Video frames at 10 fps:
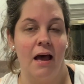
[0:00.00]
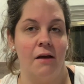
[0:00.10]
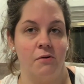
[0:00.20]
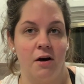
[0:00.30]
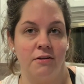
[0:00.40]

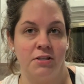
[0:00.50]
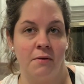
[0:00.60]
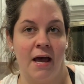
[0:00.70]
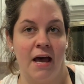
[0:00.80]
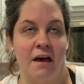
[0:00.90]
I will also
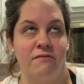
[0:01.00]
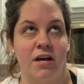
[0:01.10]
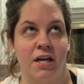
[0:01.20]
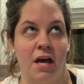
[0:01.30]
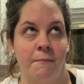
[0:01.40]
have
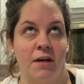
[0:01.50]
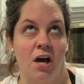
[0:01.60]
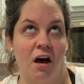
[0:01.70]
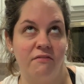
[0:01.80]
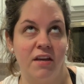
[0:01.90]
a cup of
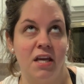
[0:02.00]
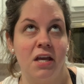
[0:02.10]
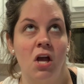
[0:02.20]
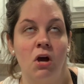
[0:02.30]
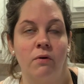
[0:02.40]
coffee